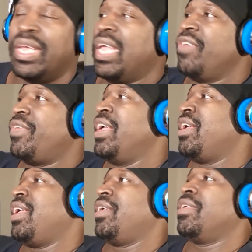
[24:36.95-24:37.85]
If,
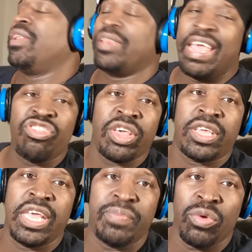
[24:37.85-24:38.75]
if let's just
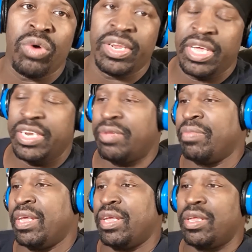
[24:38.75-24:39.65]
keep it 100,
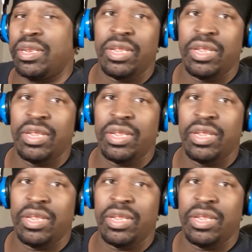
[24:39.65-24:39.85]
man.